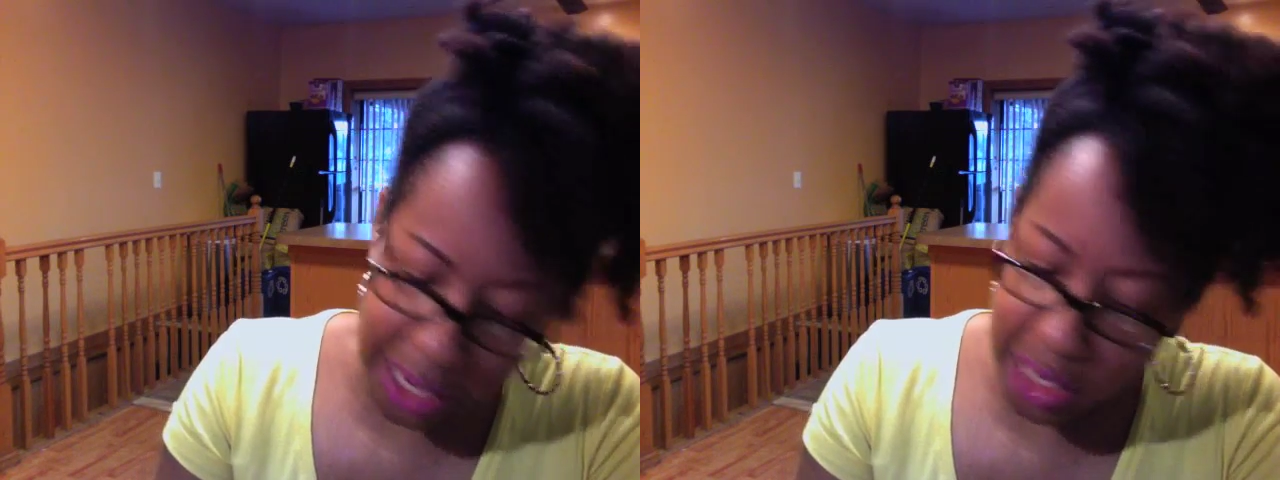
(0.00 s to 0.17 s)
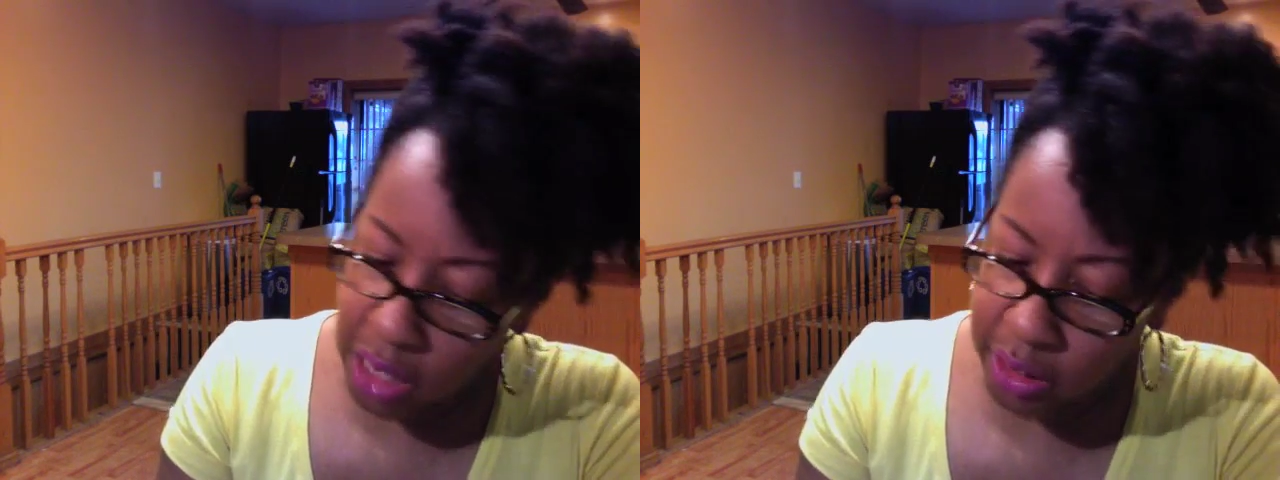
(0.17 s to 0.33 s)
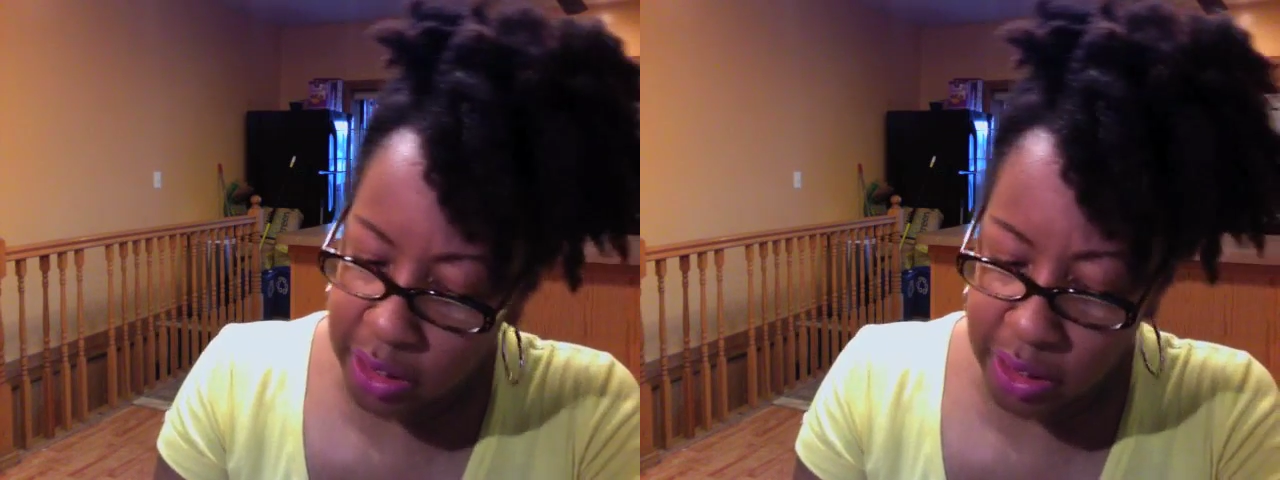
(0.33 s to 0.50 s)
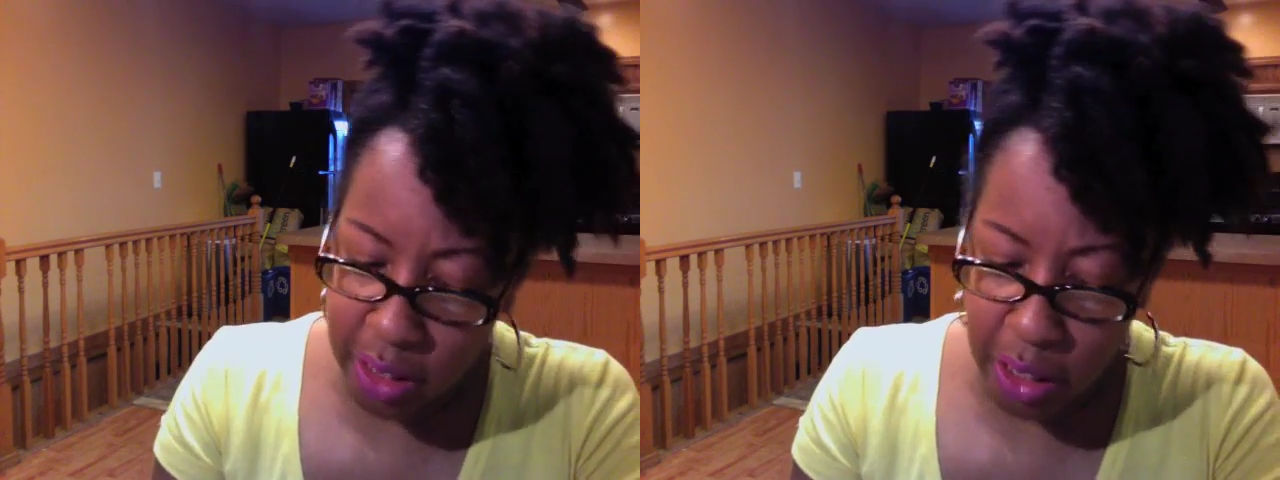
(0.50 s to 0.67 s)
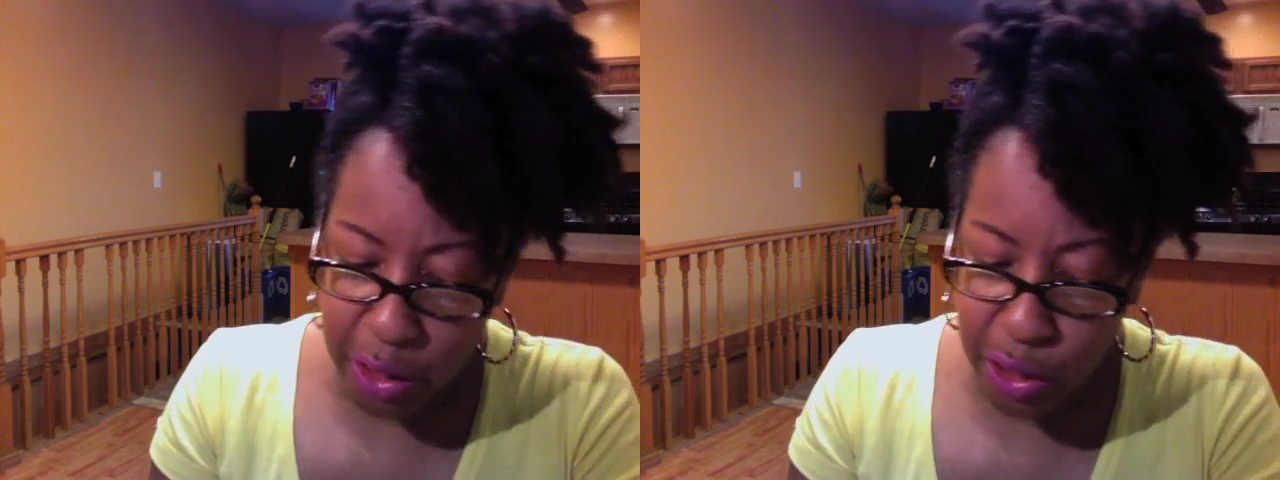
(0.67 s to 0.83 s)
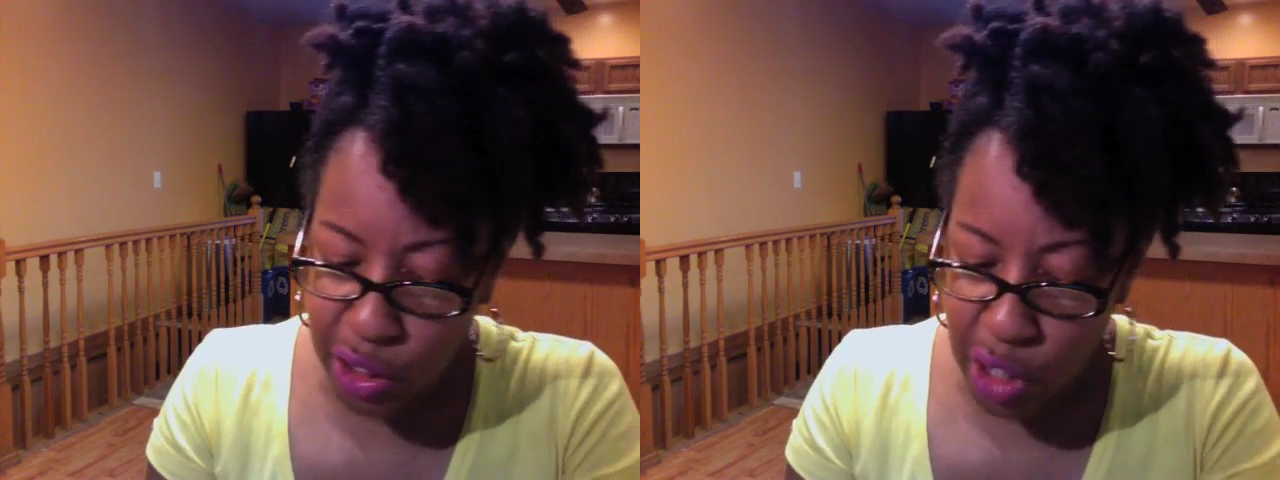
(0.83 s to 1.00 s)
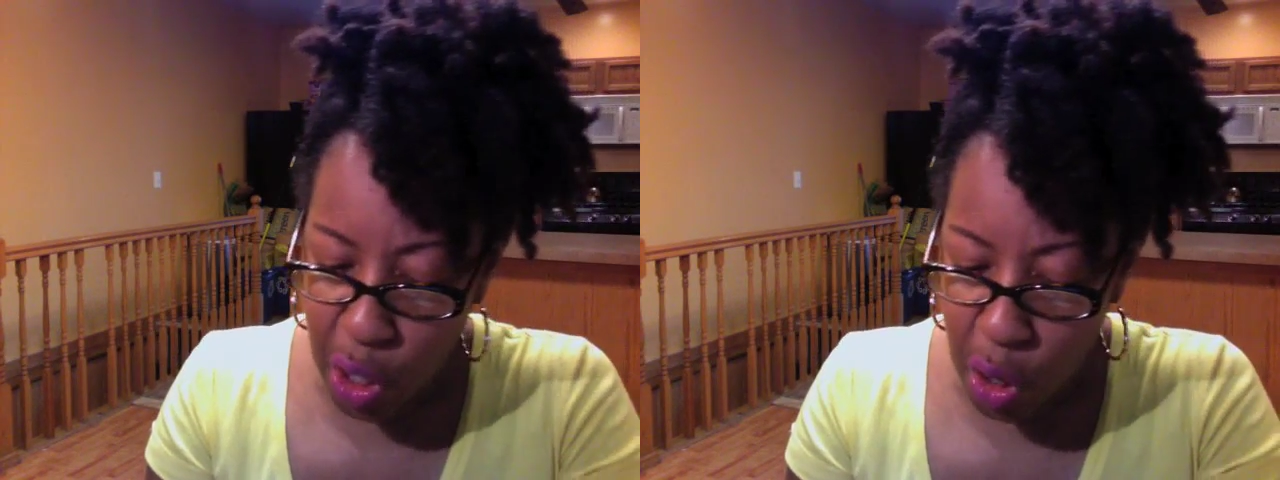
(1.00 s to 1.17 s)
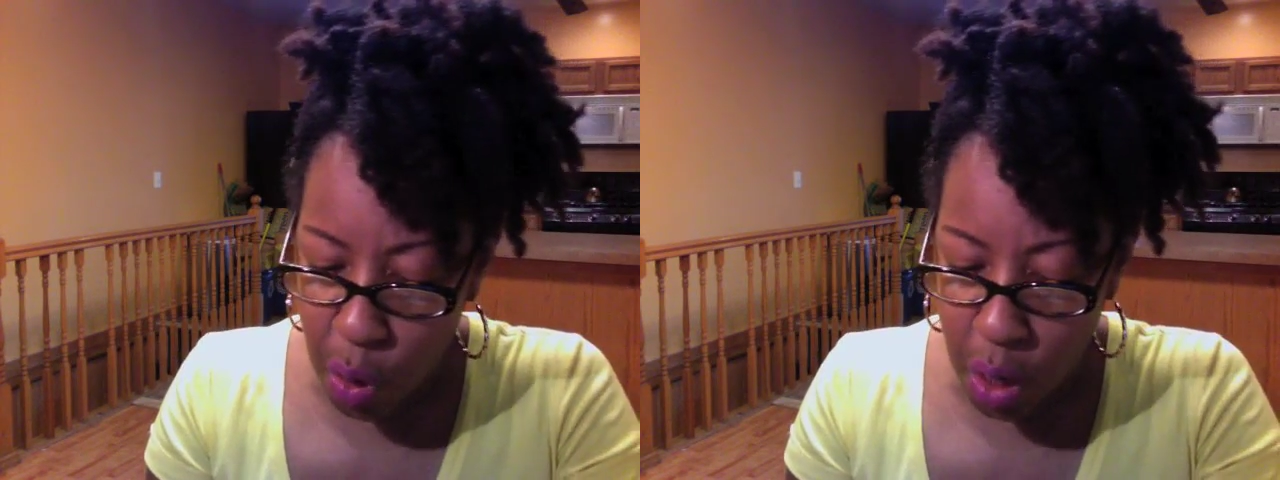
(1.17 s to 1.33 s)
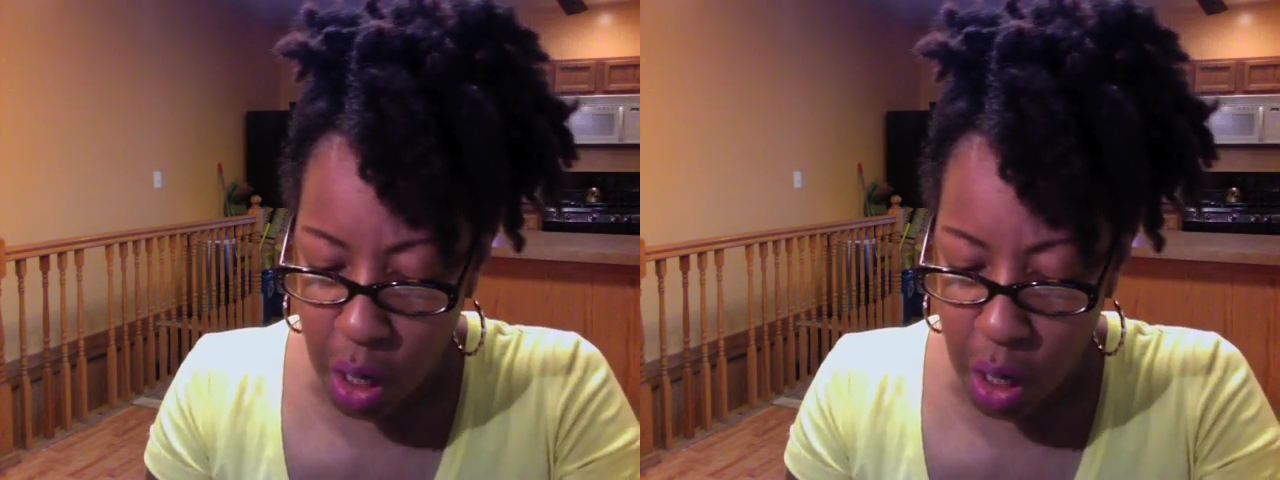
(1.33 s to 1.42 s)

colors are so,